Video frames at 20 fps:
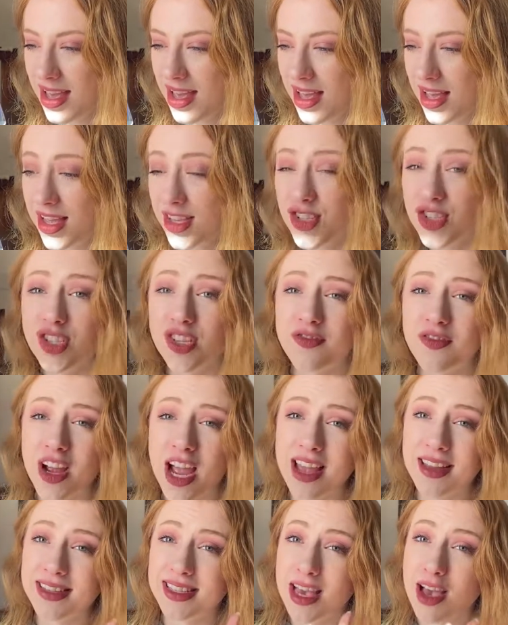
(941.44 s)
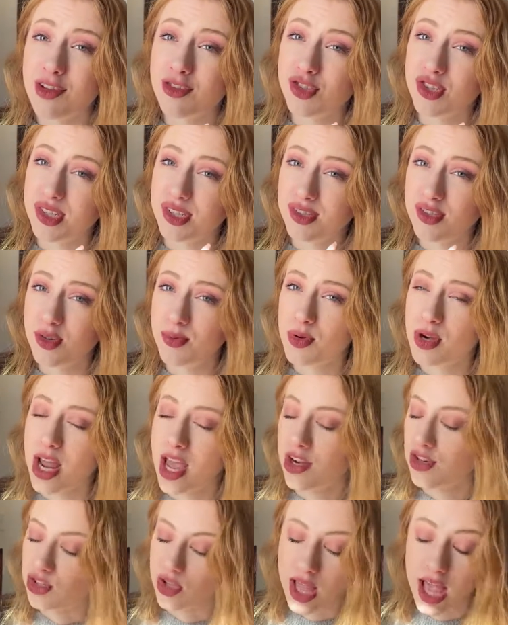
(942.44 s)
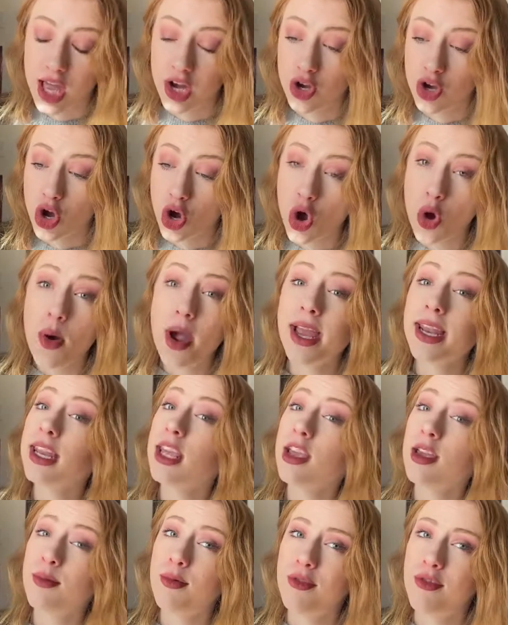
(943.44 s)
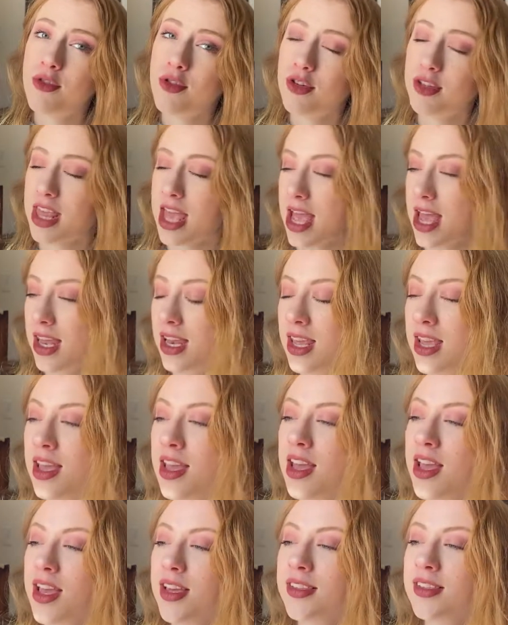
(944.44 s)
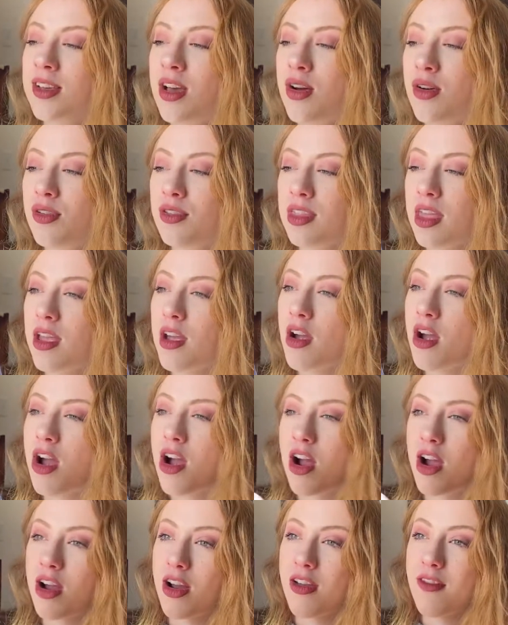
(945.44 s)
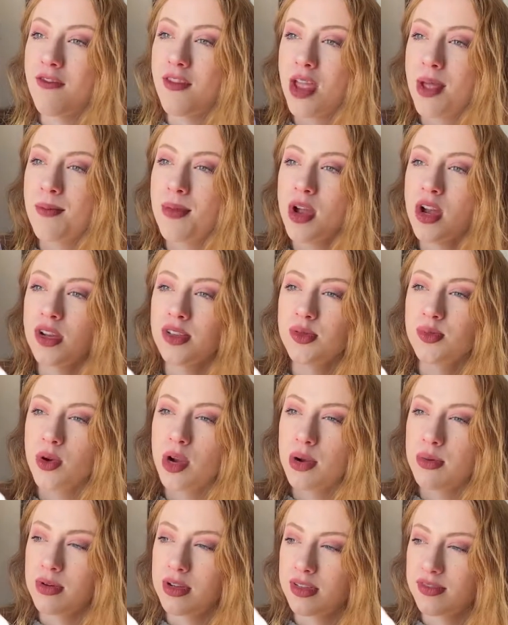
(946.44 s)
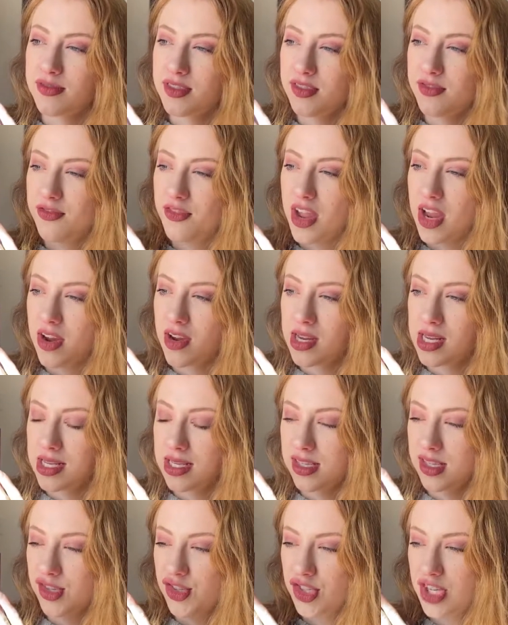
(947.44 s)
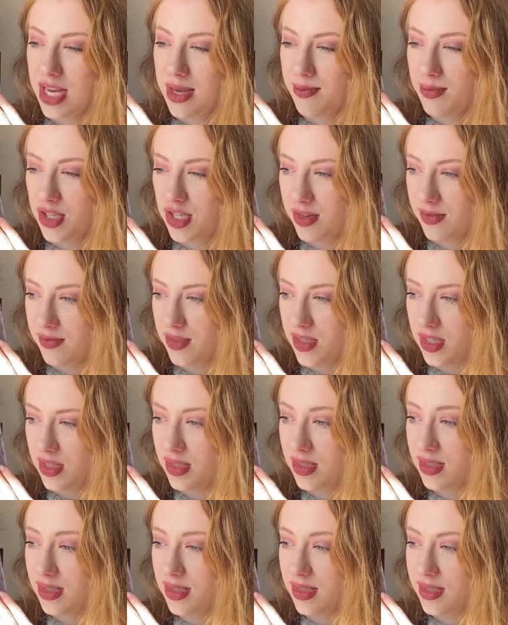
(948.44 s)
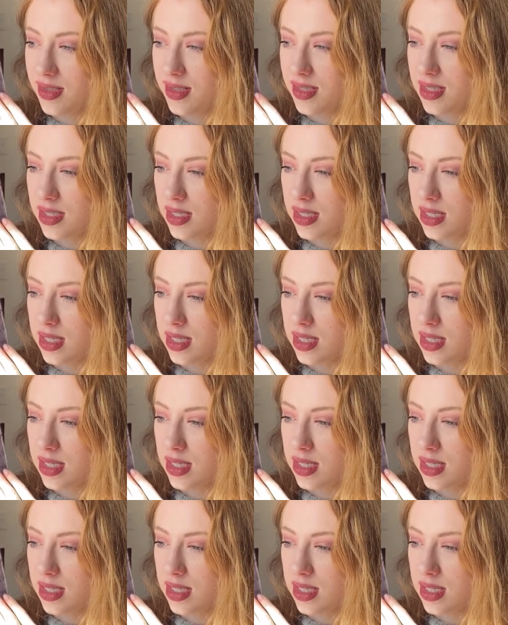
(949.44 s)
She finds out she's supernatural. Had no idea before that. So there are vampires, werewolves, fairies, shapeshifters,